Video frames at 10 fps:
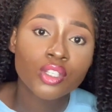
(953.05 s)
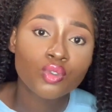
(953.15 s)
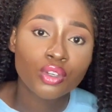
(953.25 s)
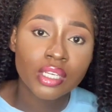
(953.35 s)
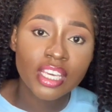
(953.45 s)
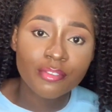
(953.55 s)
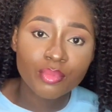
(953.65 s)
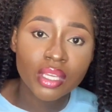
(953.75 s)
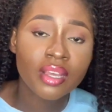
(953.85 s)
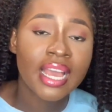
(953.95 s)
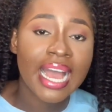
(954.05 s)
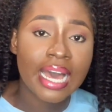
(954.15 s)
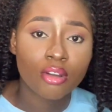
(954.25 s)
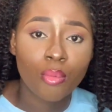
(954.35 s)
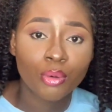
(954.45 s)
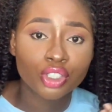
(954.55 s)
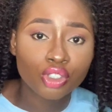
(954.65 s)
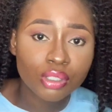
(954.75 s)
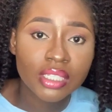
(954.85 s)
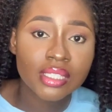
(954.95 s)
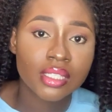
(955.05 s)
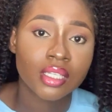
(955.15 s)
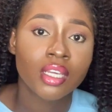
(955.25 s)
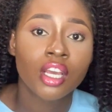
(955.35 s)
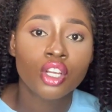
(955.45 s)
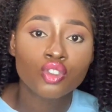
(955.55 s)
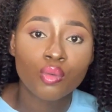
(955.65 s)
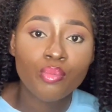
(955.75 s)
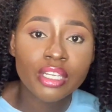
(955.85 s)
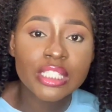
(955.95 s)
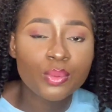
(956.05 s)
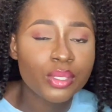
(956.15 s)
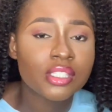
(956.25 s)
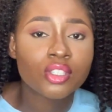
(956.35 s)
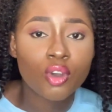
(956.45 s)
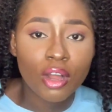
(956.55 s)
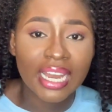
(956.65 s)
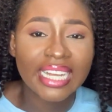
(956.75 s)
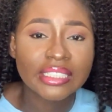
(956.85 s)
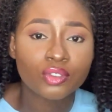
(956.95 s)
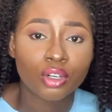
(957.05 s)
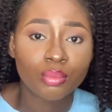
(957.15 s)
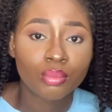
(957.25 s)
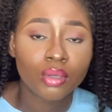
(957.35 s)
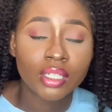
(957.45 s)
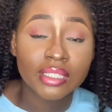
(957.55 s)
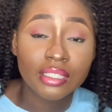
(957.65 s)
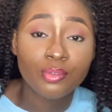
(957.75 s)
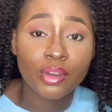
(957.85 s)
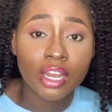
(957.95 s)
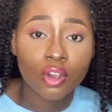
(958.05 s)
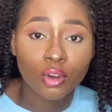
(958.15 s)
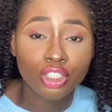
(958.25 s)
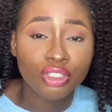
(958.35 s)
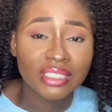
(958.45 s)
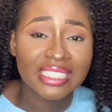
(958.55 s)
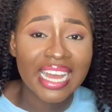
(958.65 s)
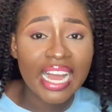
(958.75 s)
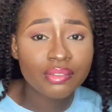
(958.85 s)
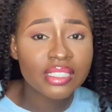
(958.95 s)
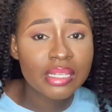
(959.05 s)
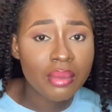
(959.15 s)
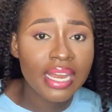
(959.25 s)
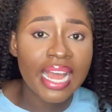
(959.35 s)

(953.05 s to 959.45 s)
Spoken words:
it will give me an opportunity to meet with scholars from different countries that have similar